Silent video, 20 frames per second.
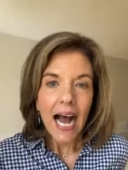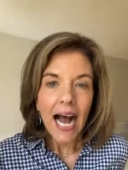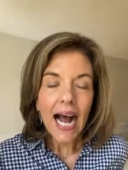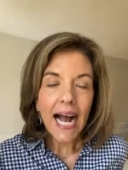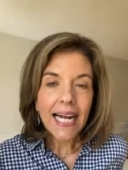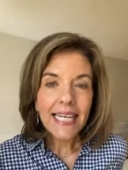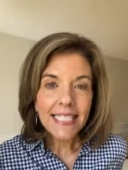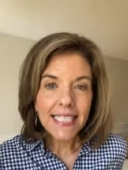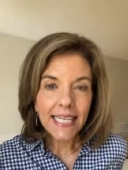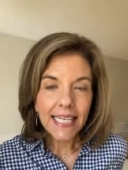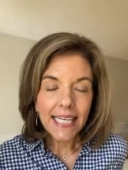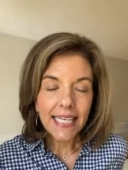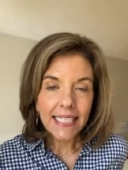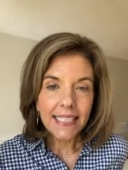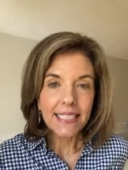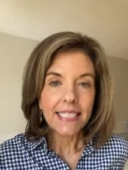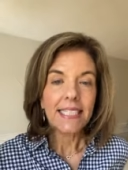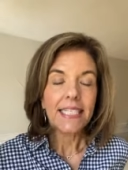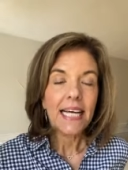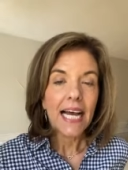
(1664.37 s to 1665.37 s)
I did
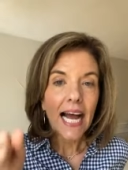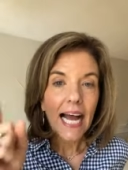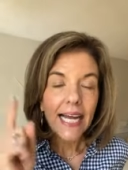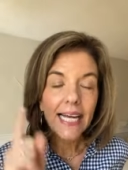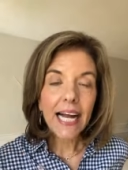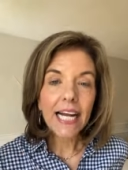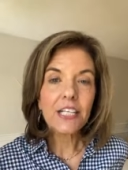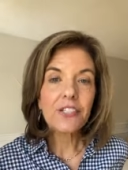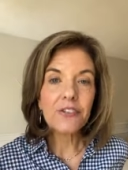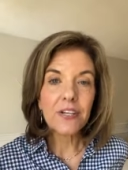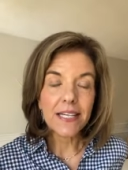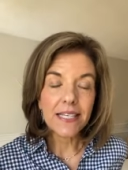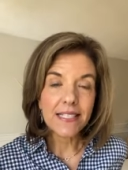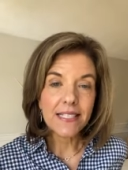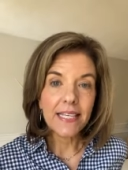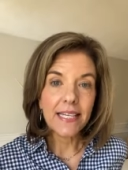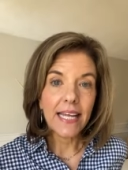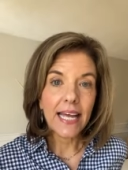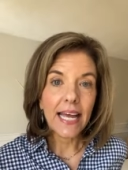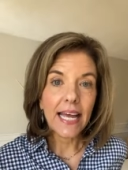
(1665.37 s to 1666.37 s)
it. I got
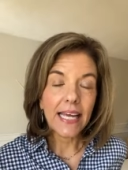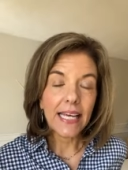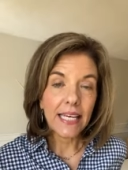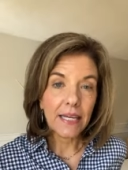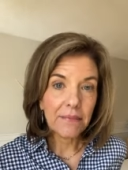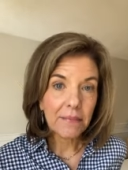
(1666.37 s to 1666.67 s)
dressed today